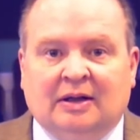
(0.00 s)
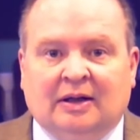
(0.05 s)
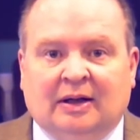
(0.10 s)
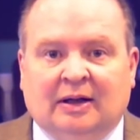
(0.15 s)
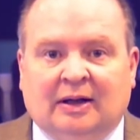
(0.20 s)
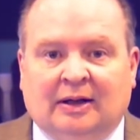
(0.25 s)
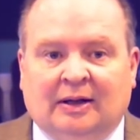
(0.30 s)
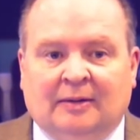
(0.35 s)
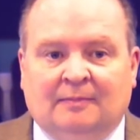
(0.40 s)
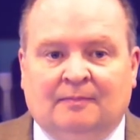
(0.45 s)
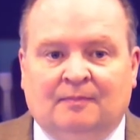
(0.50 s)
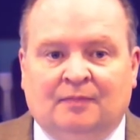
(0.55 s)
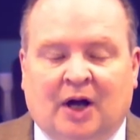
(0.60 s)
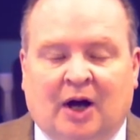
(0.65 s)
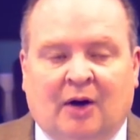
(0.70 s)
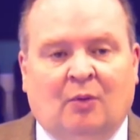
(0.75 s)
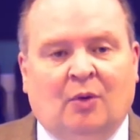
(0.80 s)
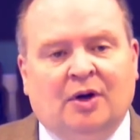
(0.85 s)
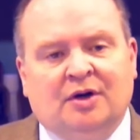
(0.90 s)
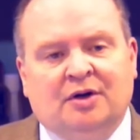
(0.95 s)
I
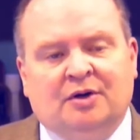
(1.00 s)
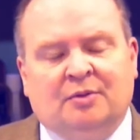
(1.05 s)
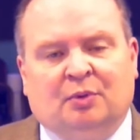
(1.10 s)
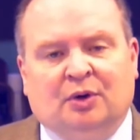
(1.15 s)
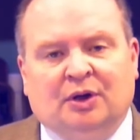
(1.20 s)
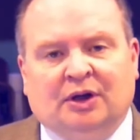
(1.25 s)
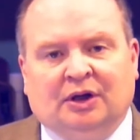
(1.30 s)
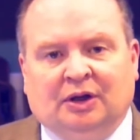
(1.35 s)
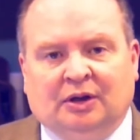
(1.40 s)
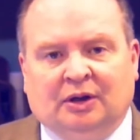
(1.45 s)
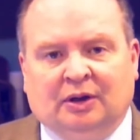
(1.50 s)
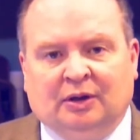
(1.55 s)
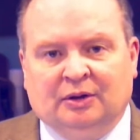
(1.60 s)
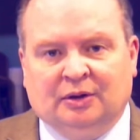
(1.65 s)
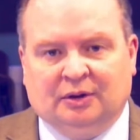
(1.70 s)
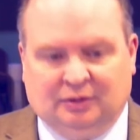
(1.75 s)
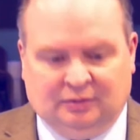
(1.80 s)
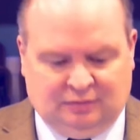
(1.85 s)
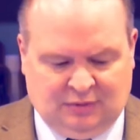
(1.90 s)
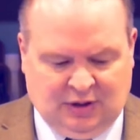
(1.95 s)
wanted to bring you a
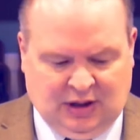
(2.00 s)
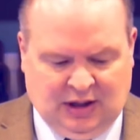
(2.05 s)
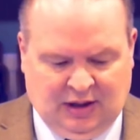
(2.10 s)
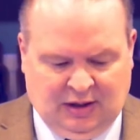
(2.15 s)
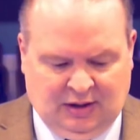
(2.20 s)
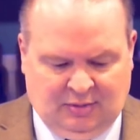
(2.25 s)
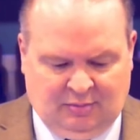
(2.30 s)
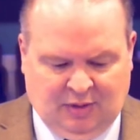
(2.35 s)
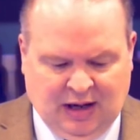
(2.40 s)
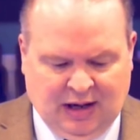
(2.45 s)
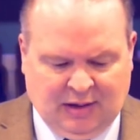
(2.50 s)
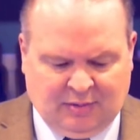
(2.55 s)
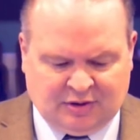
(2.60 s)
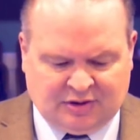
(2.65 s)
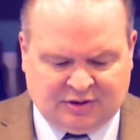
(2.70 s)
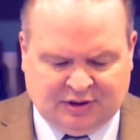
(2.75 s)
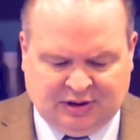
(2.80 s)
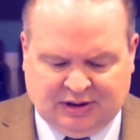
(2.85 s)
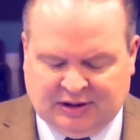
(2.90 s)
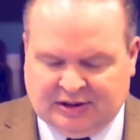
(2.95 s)
little Bible
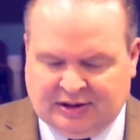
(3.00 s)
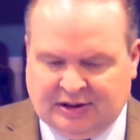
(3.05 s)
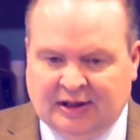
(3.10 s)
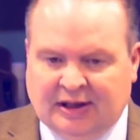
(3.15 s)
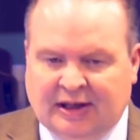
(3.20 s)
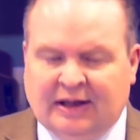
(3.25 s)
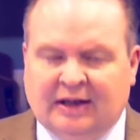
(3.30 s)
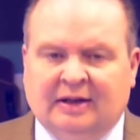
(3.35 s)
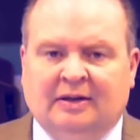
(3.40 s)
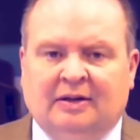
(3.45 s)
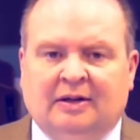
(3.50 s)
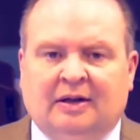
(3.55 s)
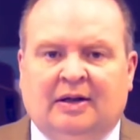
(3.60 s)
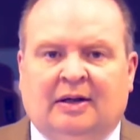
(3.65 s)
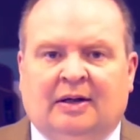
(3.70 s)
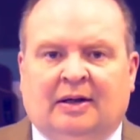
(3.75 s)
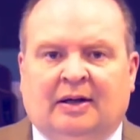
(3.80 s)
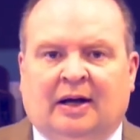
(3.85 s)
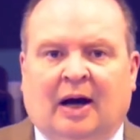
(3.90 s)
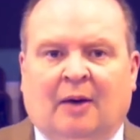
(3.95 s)
study today.
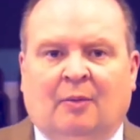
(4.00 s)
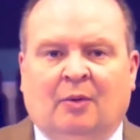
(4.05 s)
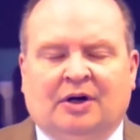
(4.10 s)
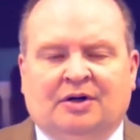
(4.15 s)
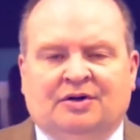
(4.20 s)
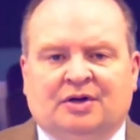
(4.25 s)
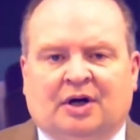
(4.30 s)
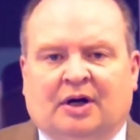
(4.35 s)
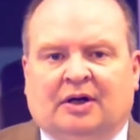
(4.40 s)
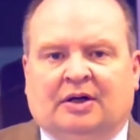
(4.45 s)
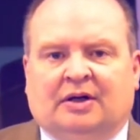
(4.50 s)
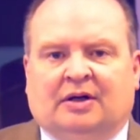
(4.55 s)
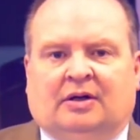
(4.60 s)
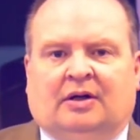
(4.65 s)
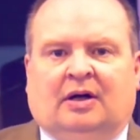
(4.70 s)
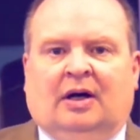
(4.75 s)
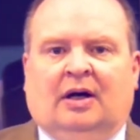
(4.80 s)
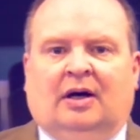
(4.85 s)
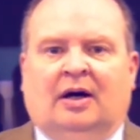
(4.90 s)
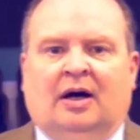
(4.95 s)
I want to talk
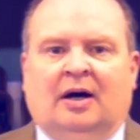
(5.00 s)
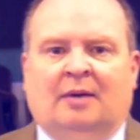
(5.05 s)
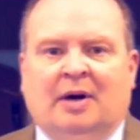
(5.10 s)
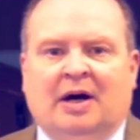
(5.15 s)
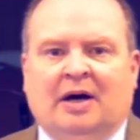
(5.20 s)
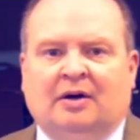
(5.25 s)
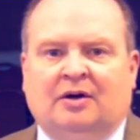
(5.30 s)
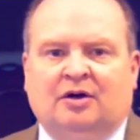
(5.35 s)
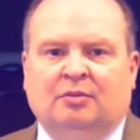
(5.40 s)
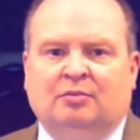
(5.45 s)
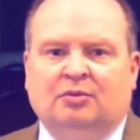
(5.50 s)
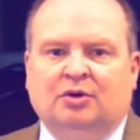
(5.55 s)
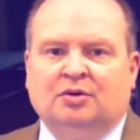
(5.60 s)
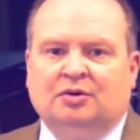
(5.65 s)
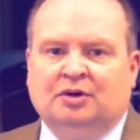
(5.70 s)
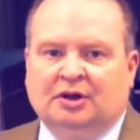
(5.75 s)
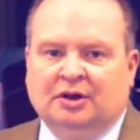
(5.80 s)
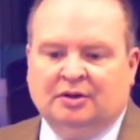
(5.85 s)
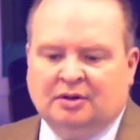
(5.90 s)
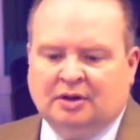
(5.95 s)
about
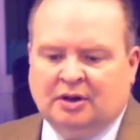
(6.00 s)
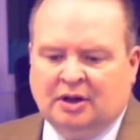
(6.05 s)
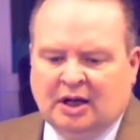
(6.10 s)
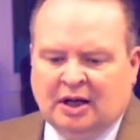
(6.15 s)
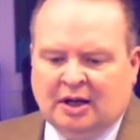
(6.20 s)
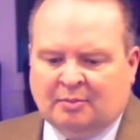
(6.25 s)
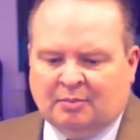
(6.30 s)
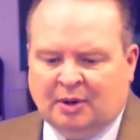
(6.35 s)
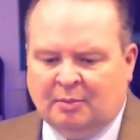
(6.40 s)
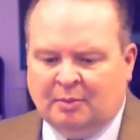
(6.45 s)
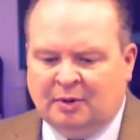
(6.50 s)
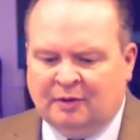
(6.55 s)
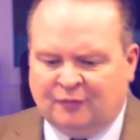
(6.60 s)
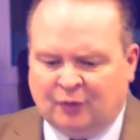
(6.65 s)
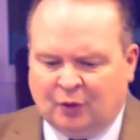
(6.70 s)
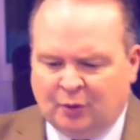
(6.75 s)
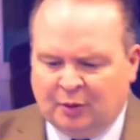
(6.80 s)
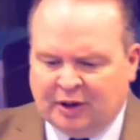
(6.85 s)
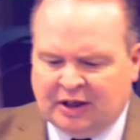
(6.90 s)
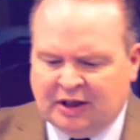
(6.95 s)
communion. But
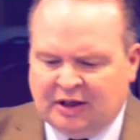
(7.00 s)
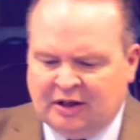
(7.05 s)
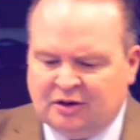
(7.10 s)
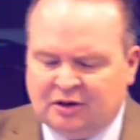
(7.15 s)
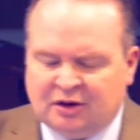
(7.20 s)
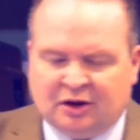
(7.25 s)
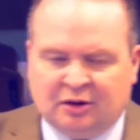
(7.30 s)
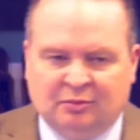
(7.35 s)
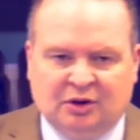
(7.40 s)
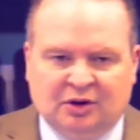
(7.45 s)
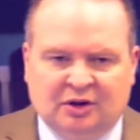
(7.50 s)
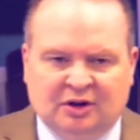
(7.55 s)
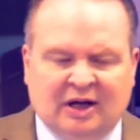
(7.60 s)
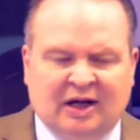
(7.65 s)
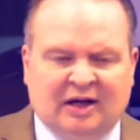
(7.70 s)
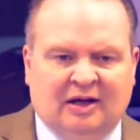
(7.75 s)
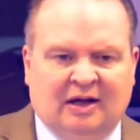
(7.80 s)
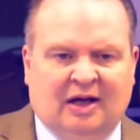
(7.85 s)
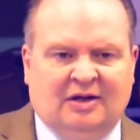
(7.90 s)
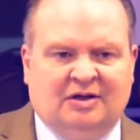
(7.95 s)
before we get into communion,
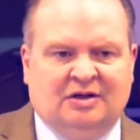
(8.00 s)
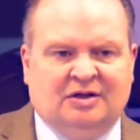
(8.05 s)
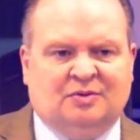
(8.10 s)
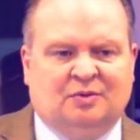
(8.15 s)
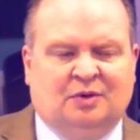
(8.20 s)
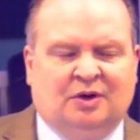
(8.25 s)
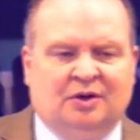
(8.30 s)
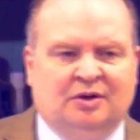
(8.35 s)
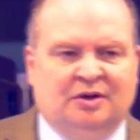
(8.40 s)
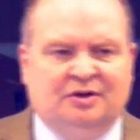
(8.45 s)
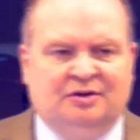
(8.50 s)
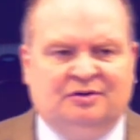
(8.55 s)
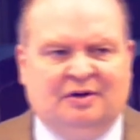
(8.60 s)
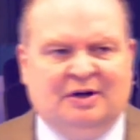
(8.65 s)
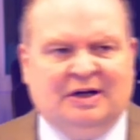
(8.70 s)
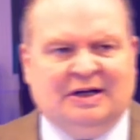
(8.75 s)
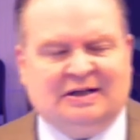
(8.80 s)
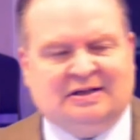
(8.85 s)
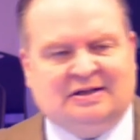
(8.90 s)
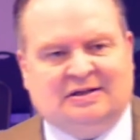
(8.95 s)
I just want to
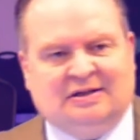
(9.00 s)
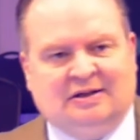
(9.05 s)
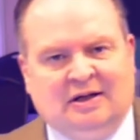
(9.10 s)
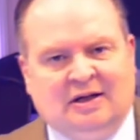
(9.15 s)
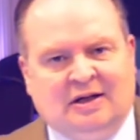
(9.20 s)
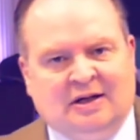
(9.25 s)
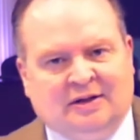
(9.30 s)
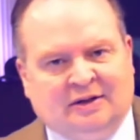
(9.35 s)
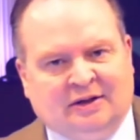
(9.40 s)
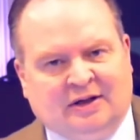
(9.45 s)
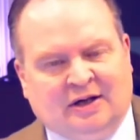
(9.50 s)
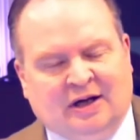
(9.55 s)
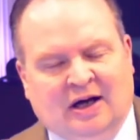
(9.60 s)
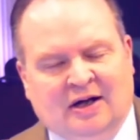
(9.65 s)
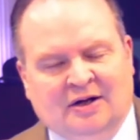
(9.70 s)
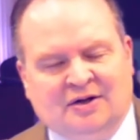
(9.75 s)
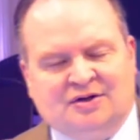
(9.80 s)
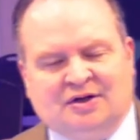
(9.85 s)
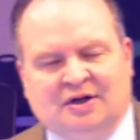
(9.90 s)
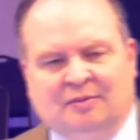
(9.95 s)
address the
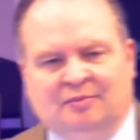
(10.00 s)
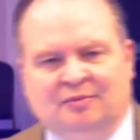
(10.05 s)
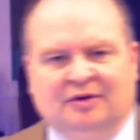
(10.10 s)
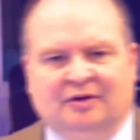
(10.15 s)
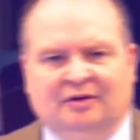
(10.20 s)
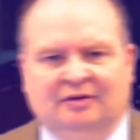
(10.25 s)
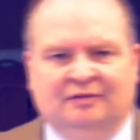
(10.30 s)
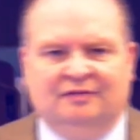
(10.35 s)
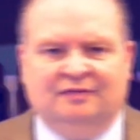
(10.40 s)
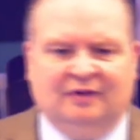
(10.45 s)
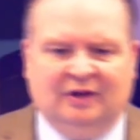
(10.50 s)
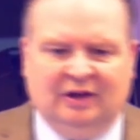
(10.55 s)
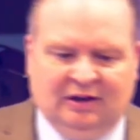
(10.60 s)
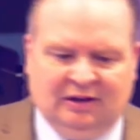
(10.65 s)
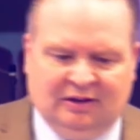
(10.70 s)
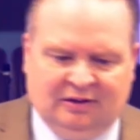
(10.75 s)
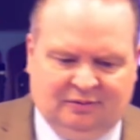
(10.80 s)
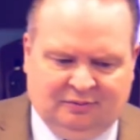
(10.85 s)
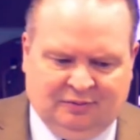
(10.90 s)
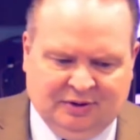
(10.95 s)
concept of
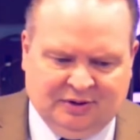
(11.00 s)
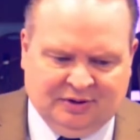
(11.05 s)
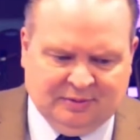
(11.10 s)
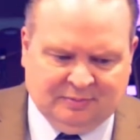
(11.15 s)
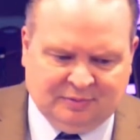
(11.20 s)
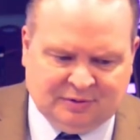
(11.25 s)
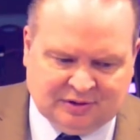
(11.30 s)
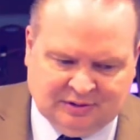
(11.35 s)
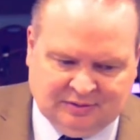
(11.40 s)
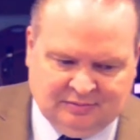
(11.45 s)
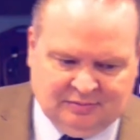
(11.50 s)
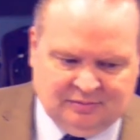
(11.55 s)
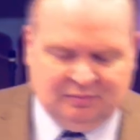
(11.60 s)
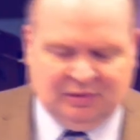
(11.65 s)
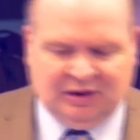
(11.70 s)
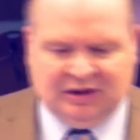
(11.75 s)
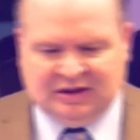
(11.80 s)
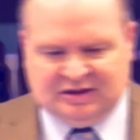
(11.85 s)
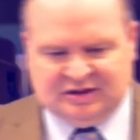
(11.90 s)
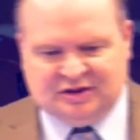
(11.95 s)
redemption,
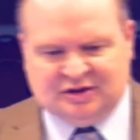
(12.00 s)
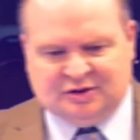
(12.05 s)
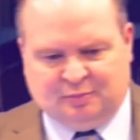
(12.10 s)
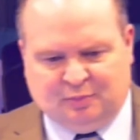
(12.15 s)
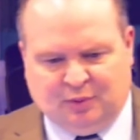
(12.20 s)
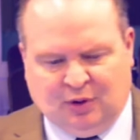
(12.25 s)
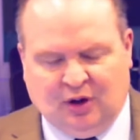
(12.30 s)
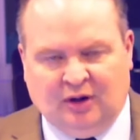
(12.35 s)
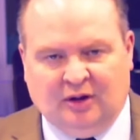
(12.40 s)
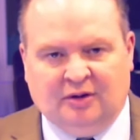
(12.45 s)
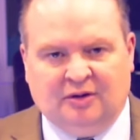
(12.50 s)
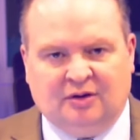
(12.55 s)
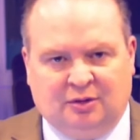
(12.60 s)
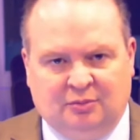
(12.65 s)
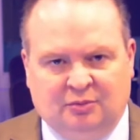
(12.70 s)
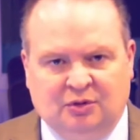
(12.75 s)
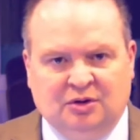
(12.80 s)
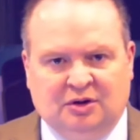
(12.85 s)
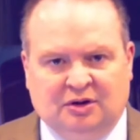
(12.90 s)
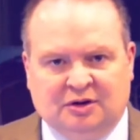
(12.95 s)
because it's part,
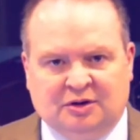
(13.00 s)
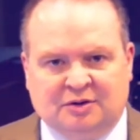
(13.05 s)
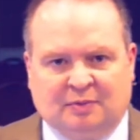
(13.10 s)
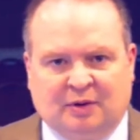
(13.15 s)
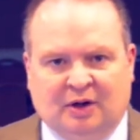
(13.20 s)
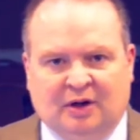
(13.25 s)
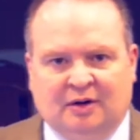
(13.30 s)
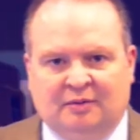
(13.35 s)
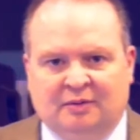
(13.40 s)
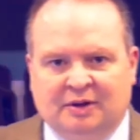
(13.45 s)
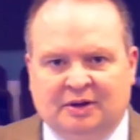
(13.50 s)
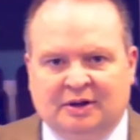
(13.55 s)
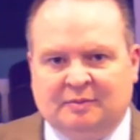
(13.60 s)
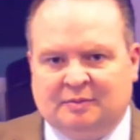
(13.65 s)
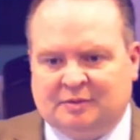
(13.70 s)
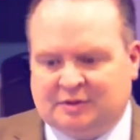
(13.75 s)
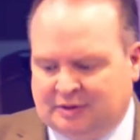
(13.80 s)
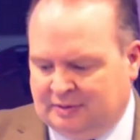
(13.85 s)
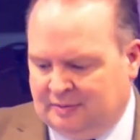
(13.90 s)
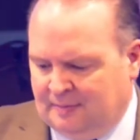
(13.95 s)
communion is part of
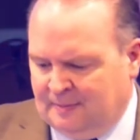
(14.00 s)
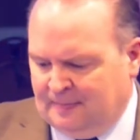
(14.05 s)
redemption.